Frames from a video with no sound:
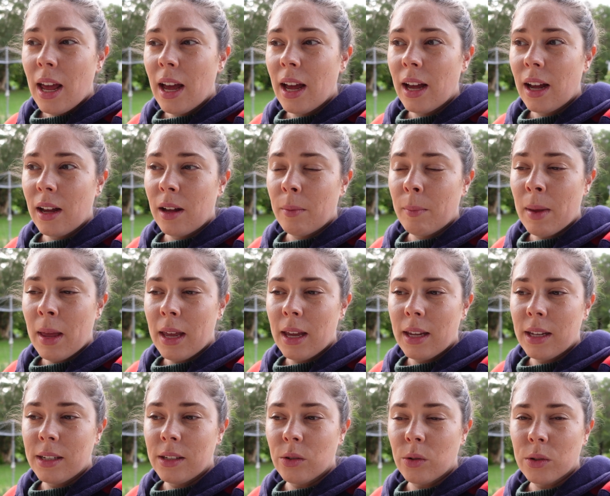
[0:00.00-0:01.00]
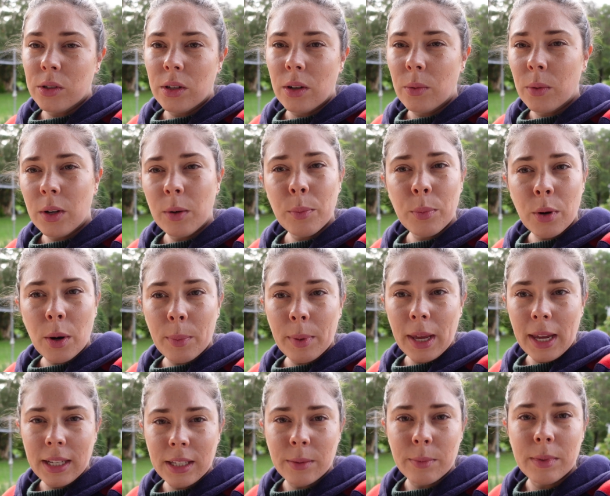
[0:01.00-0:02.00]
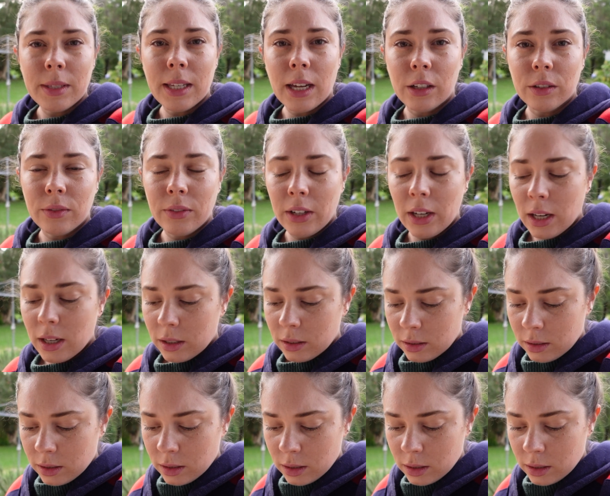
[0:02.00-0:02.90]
and also I want to propagate some salvia.